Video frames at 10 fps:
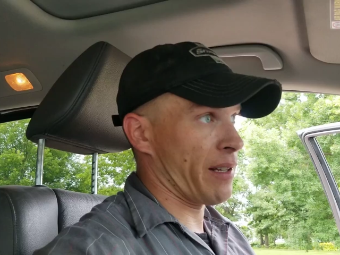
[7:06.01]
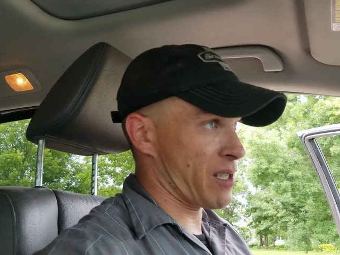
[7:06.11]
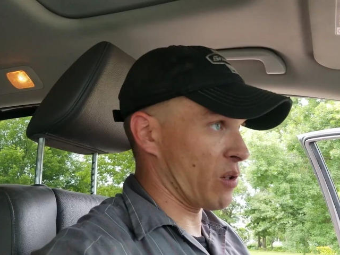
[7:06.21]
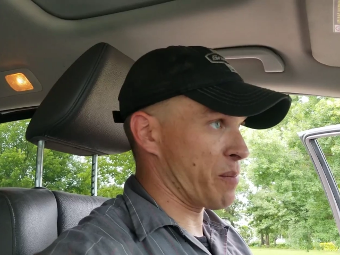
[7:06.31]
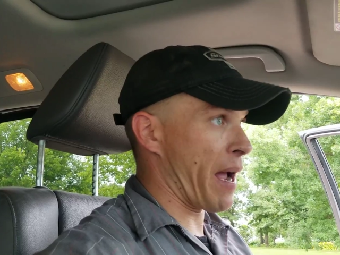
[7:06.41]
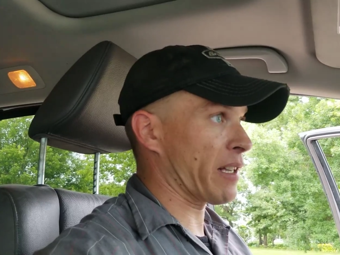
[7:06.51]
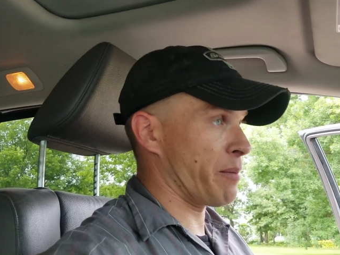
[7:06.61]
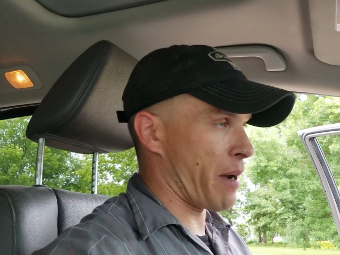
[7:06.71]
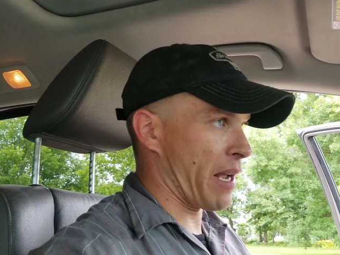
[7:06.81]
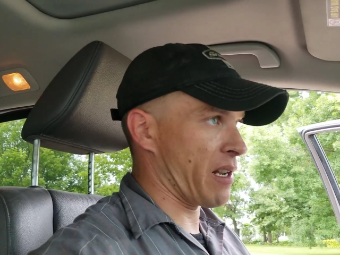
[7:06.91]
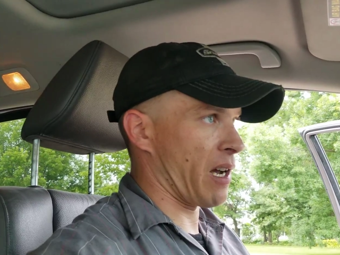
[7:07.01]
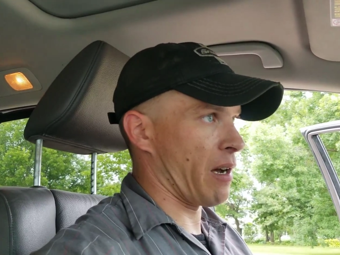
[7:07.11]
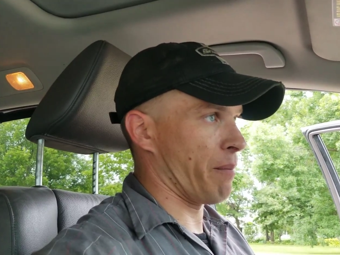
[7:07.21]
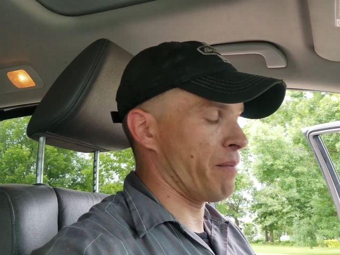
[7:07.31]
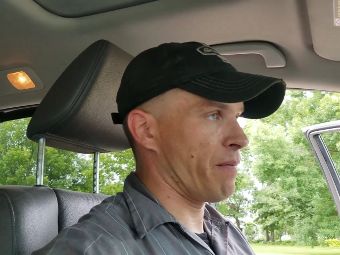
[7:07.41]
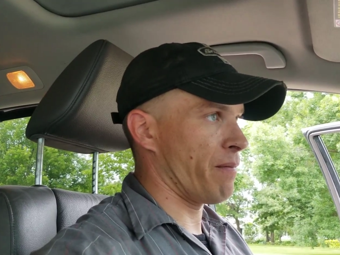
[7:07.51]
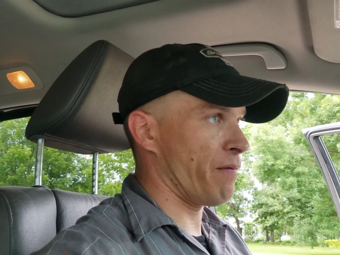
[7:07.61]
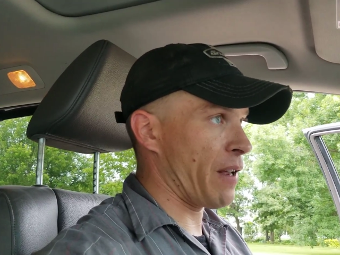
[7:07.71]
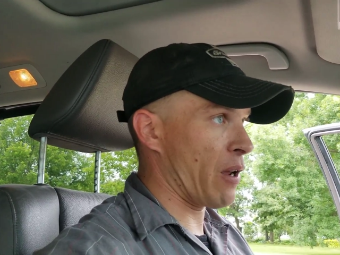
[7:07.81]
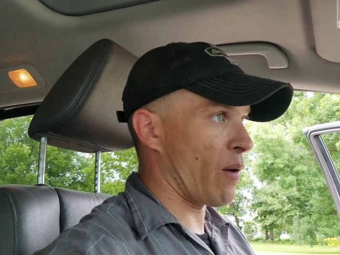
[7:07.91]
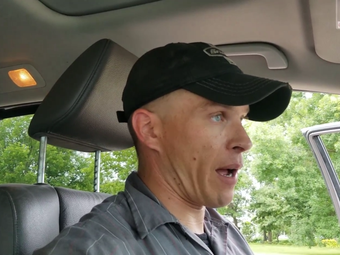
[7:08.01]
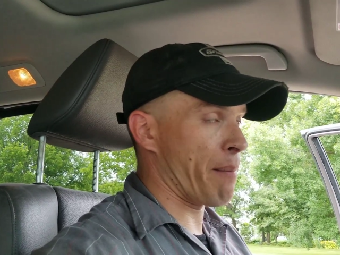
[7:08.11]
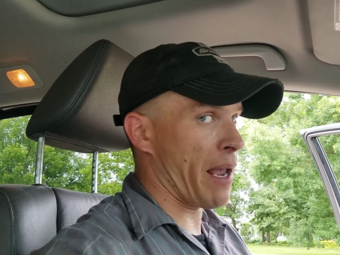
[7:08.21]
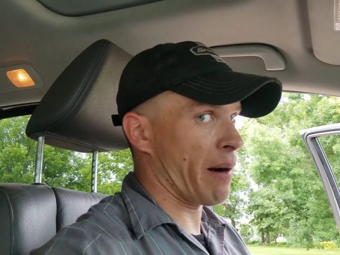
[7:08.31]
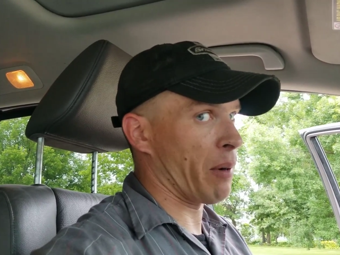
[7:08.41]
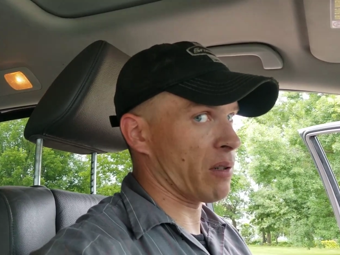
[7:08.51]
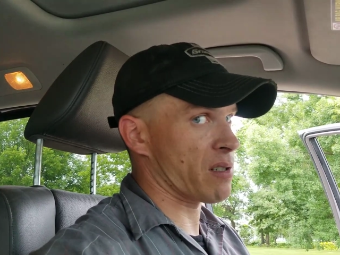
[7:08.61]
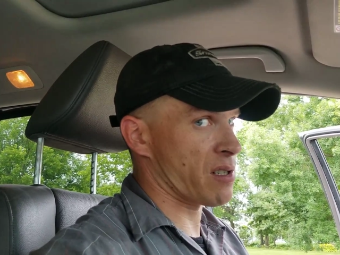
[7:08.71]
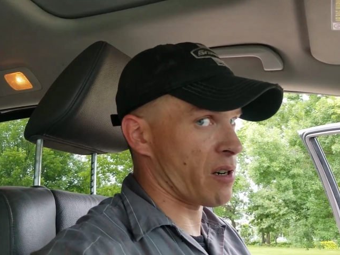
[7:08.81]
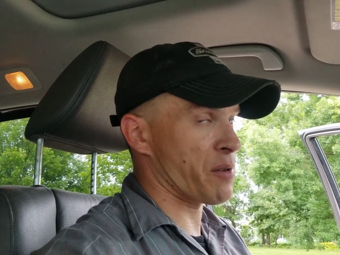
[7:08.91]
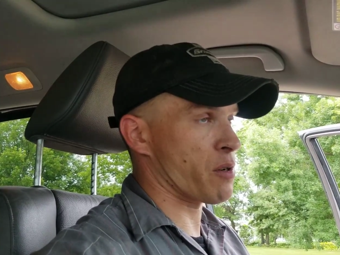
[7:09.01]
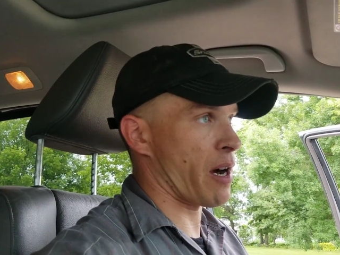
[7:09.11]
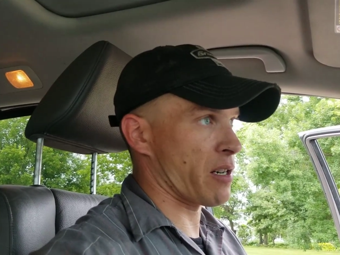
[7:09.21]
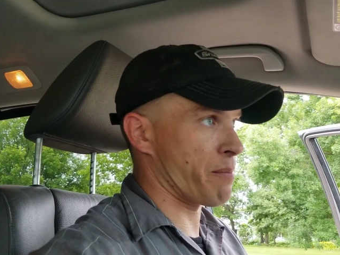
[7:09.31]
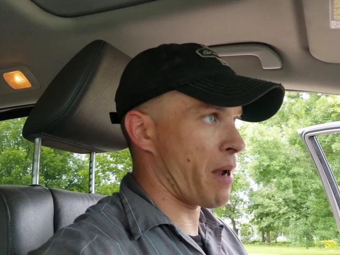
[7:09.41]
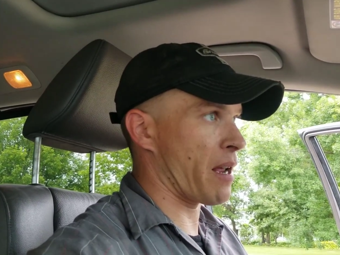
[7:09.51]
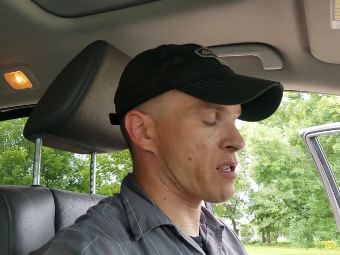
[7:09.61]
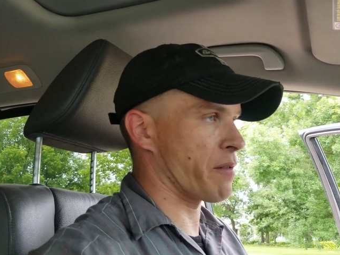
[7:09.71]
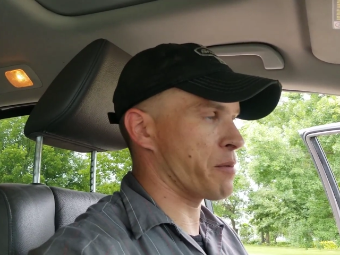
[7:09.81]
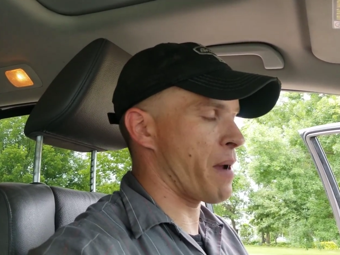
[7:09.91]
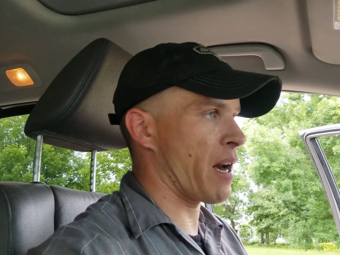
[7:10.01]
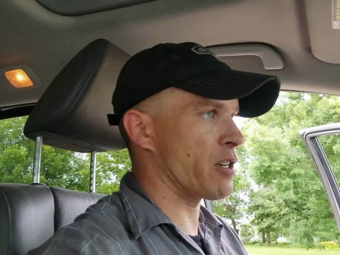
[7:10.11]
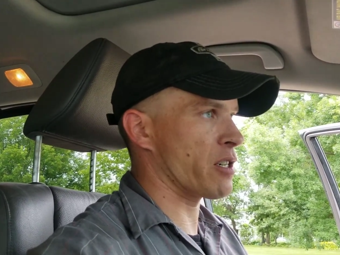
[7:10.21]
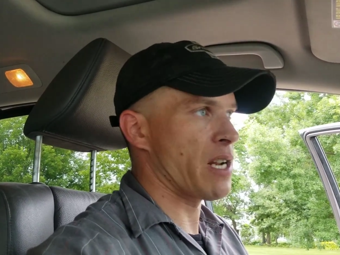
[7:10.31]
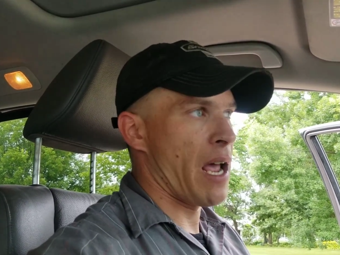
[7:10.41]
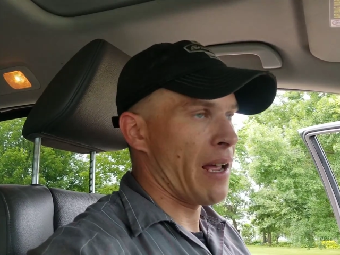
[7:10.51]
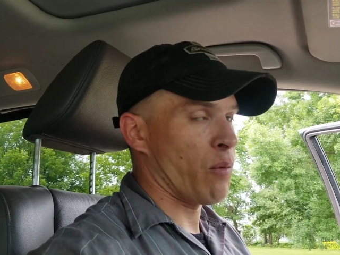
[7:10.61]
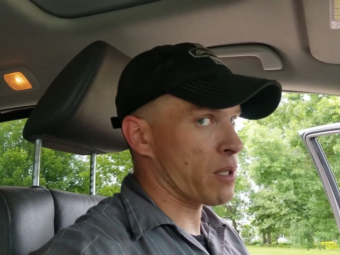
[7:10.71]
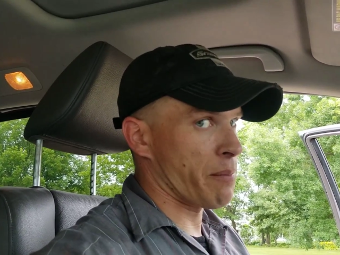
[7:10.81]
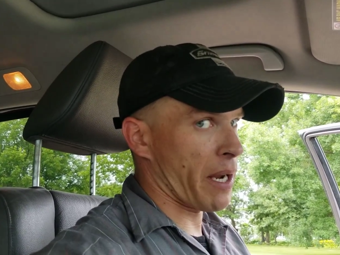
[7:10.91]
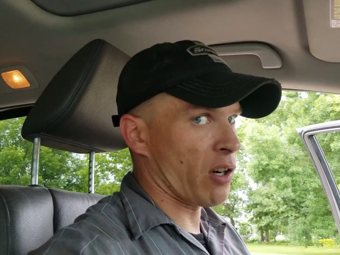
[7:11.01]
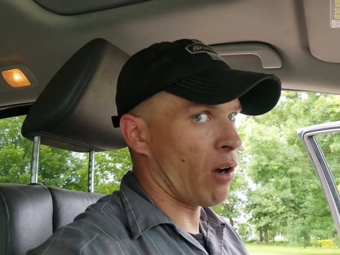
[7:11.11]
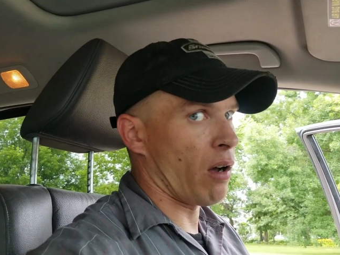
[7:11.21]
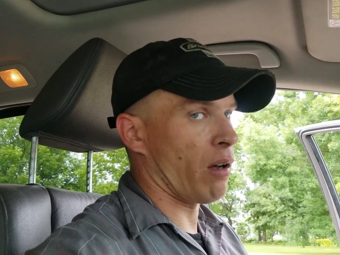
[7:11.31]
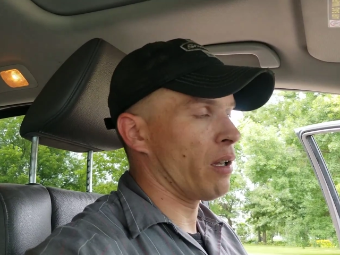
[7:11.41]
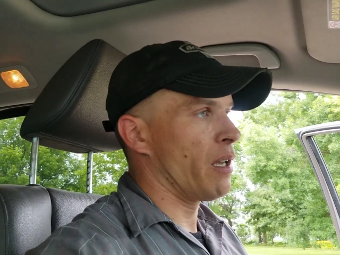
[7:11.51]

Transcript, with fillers: This goes back to my um, video I made about service writers and ma service managers it wasn't my call.